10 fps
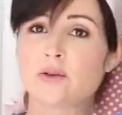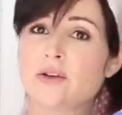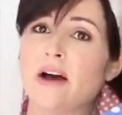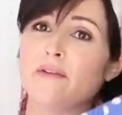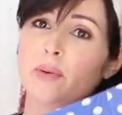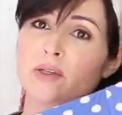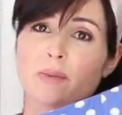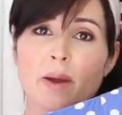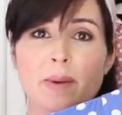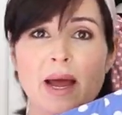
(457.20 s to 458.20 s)
also have a Pussy
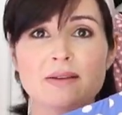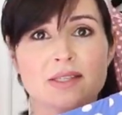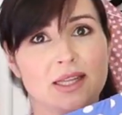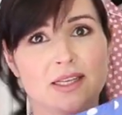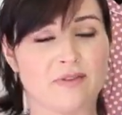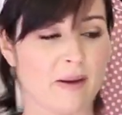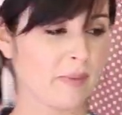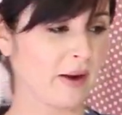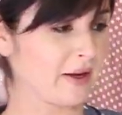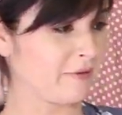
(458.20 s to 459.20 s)
Bow blouse in this
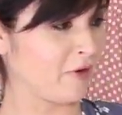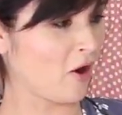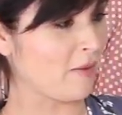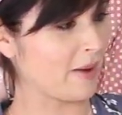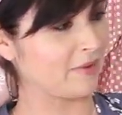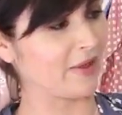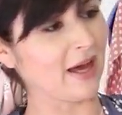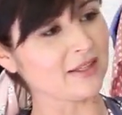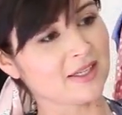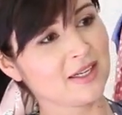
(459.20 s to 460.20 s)
fabric. Forgot about
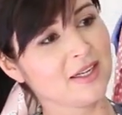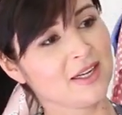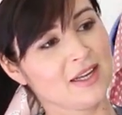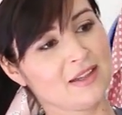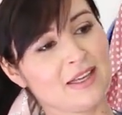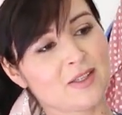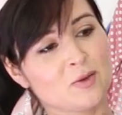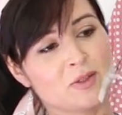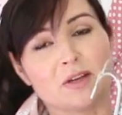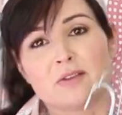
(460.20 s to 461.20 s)
that. This
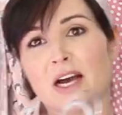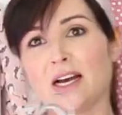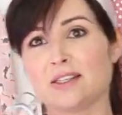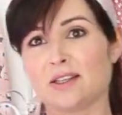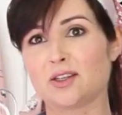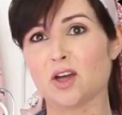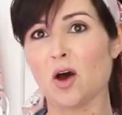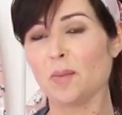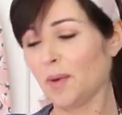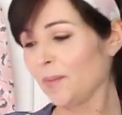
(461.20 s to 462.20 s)
also ties at the
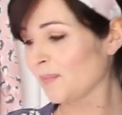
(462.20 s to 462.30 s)
top.